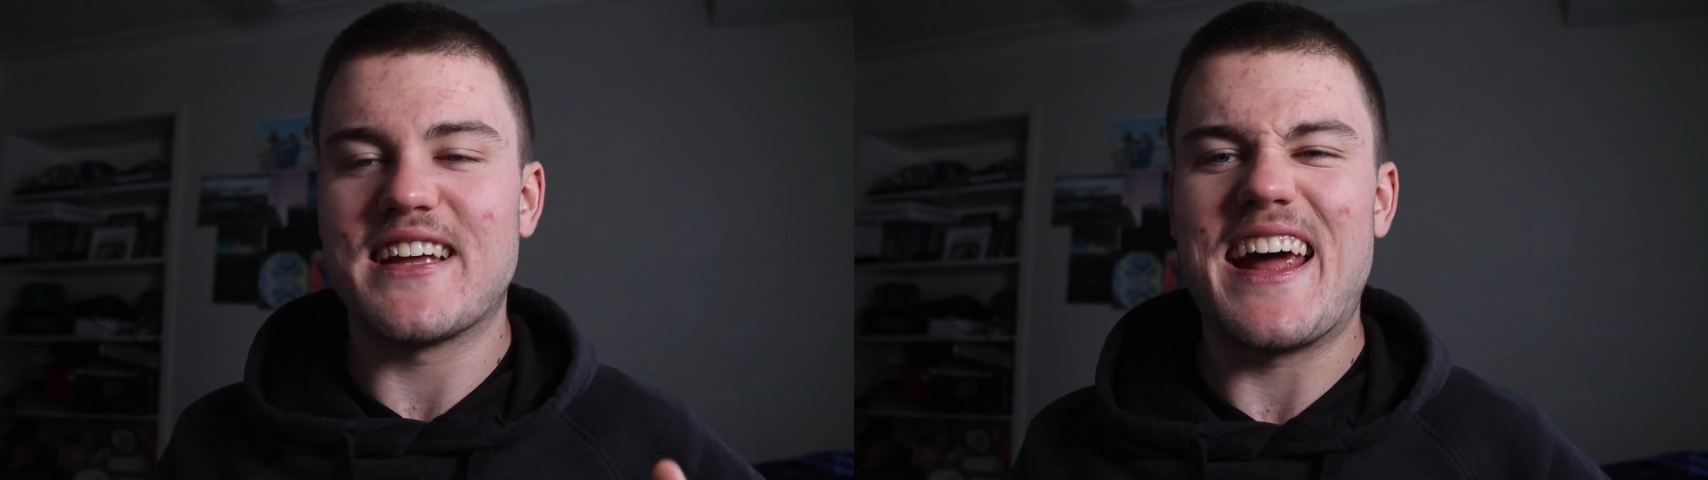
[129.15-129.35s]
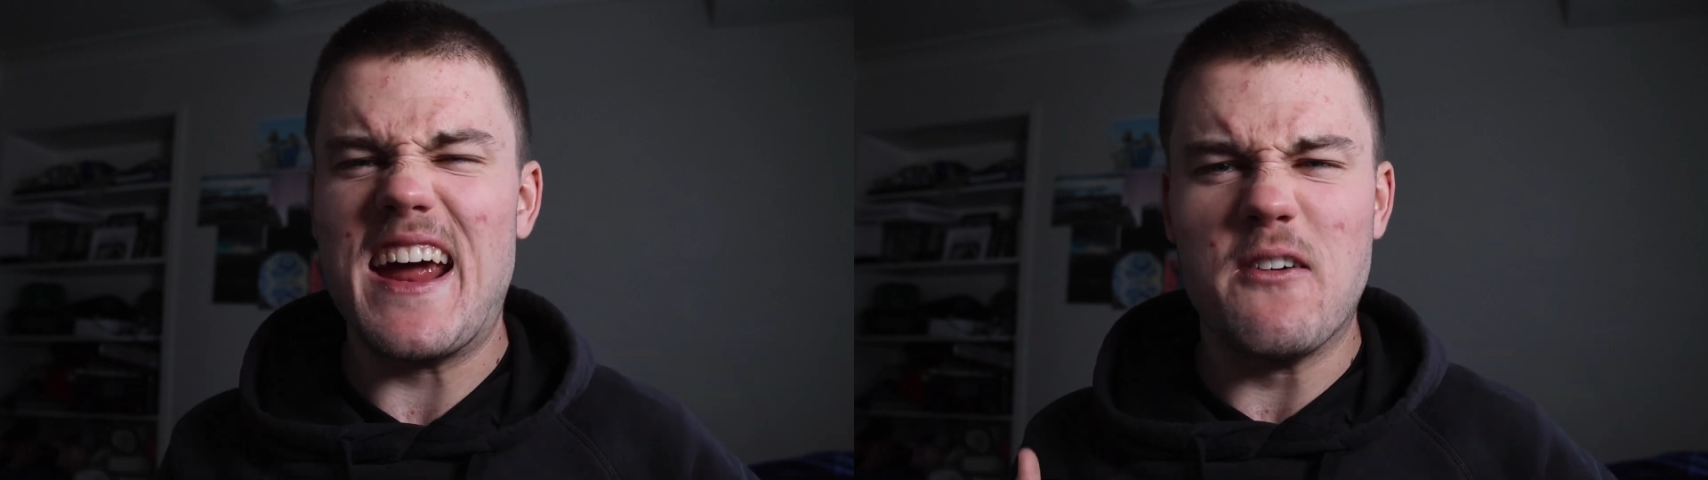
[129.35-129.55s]

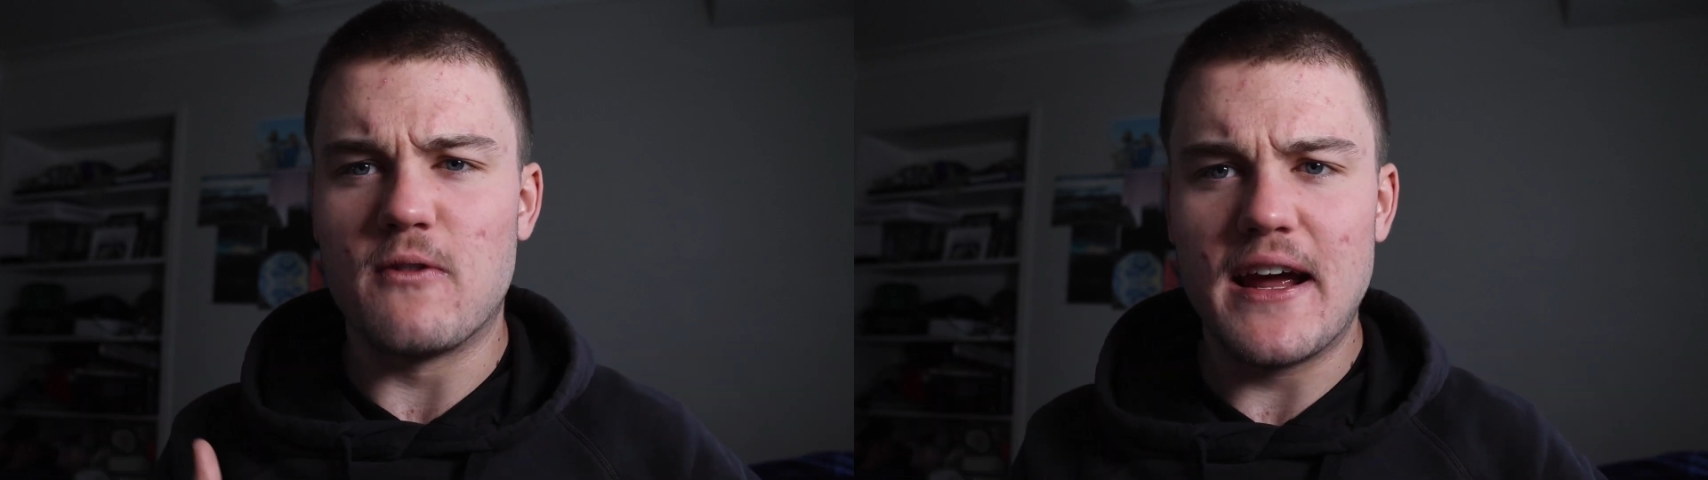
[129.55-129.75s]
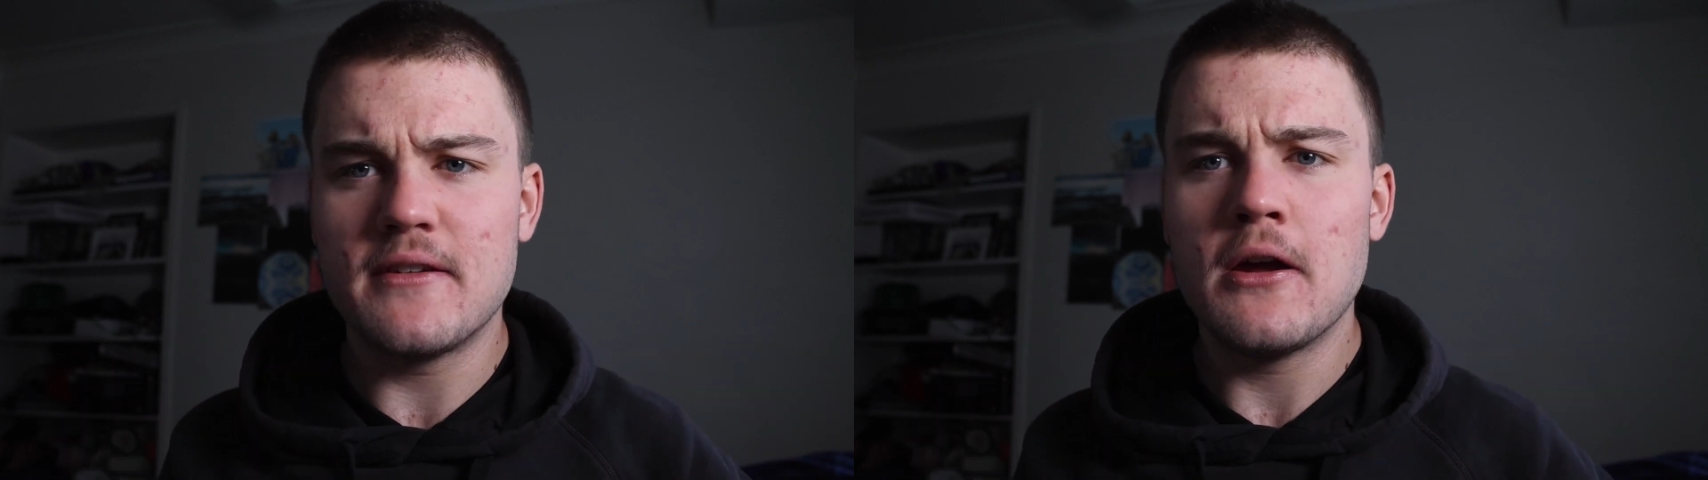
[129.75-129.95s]
hand
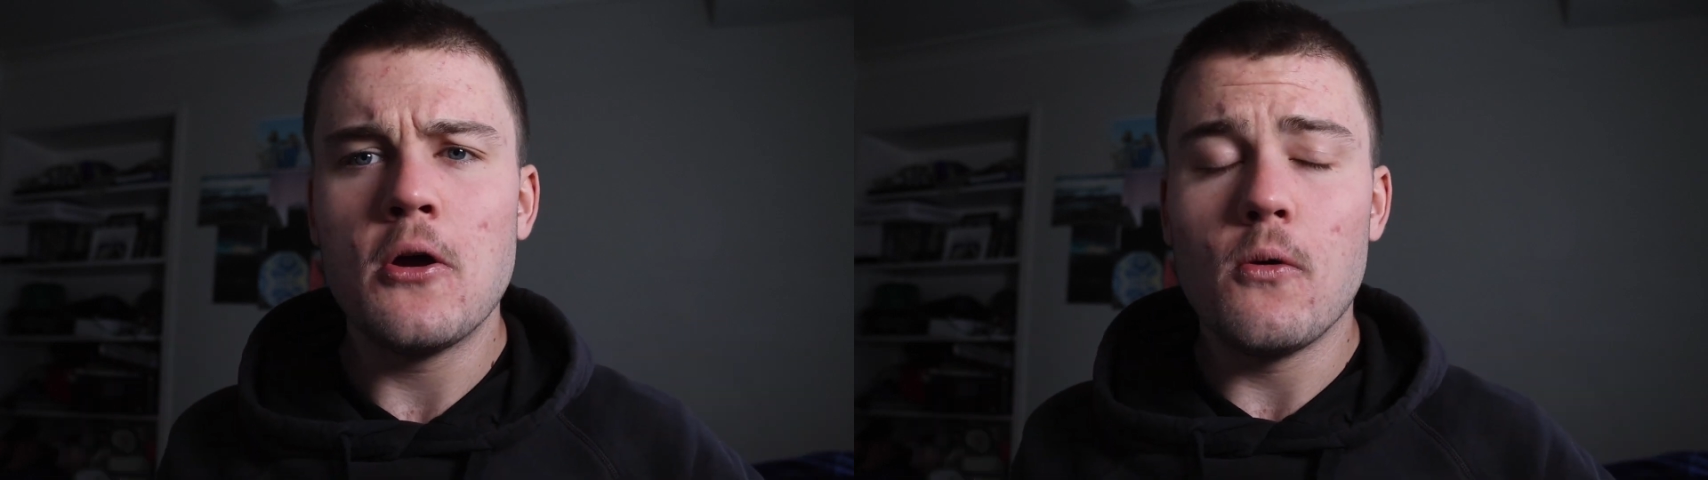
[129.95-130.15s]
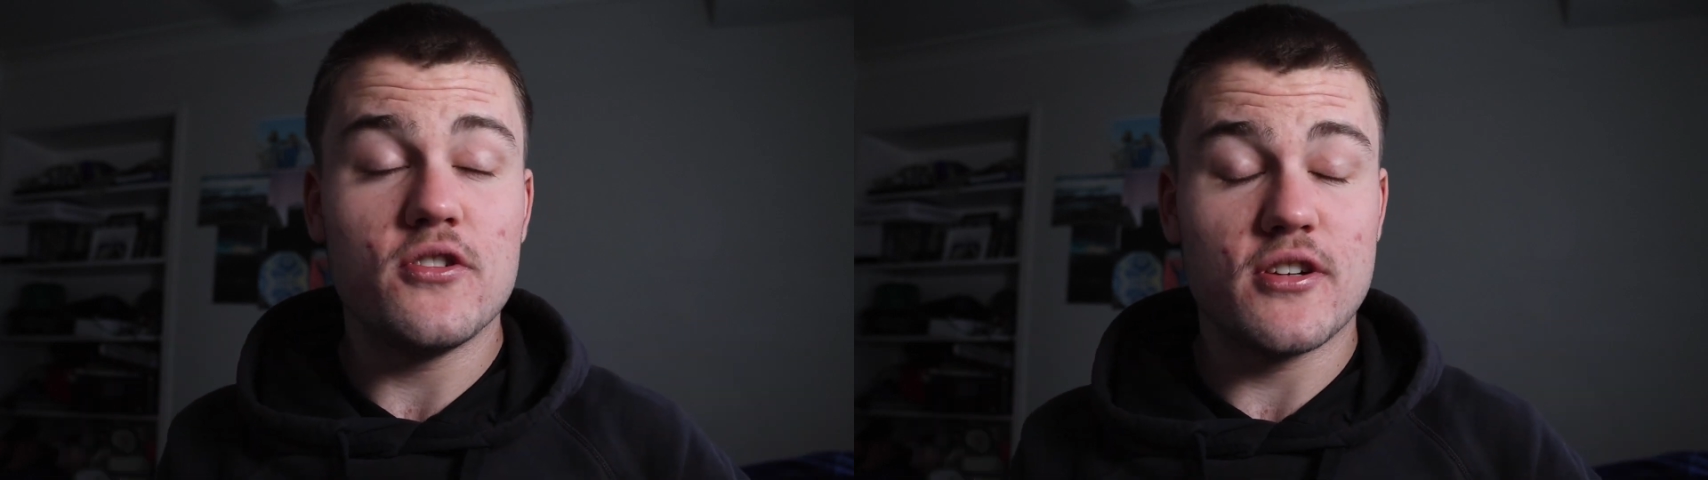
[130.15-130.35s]
red,
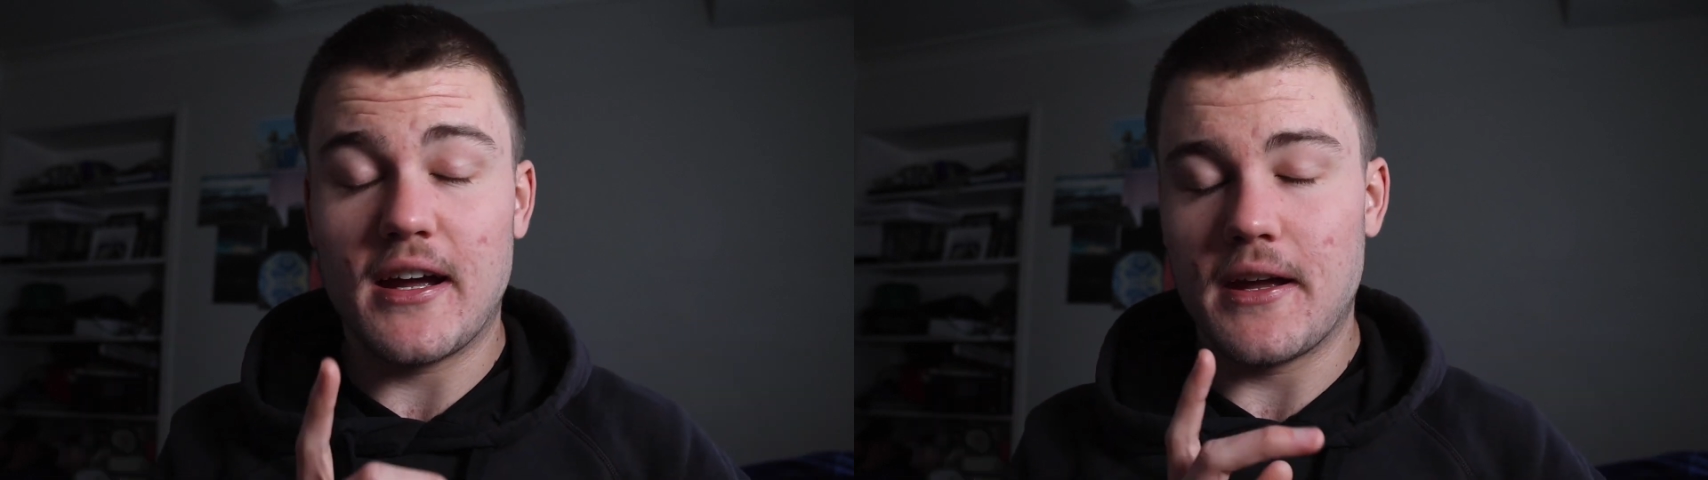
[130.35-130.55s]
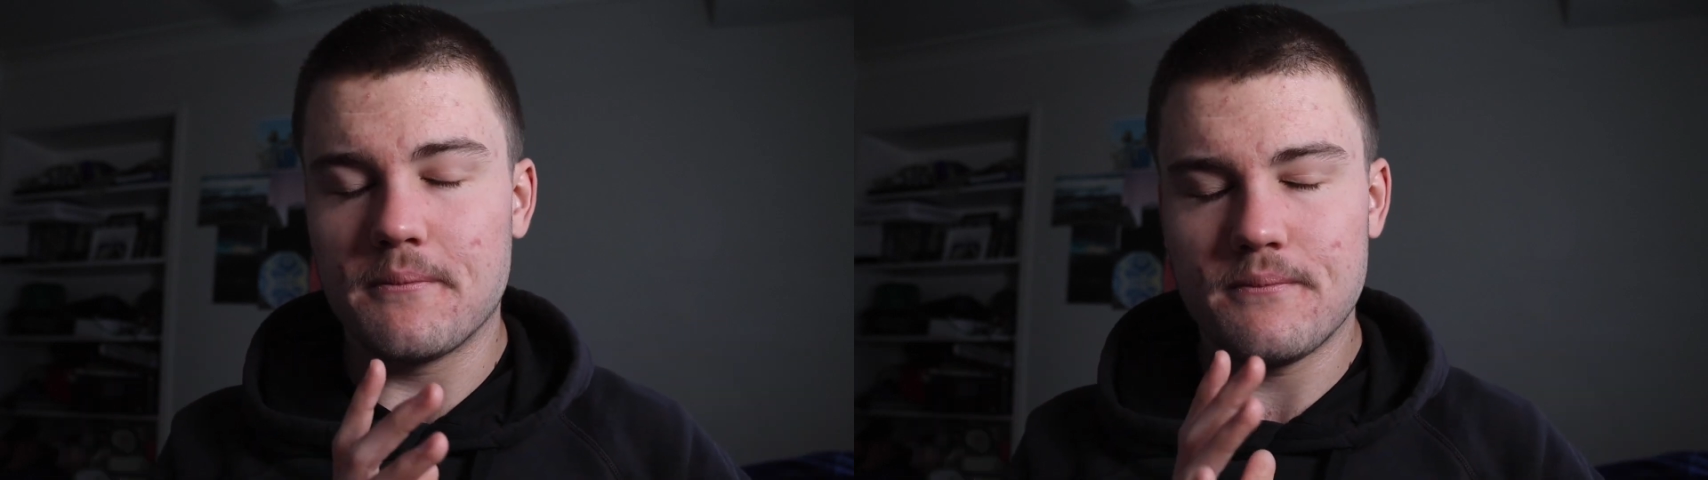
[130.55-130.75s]
which
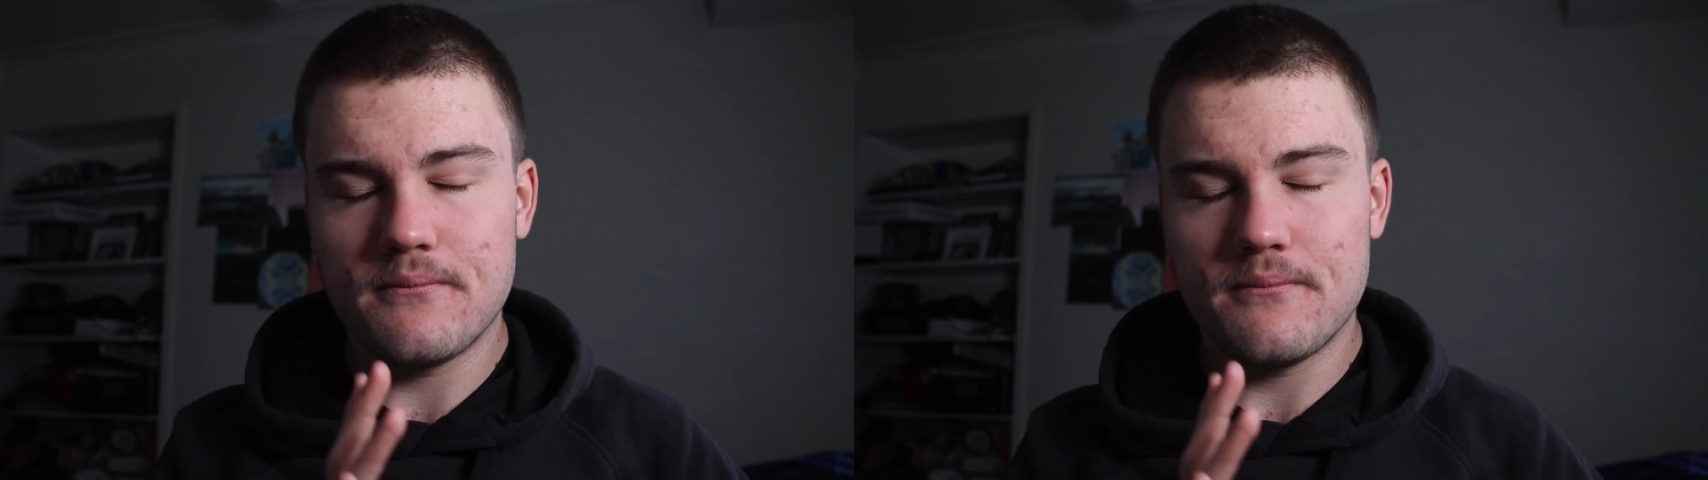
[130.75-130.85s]
I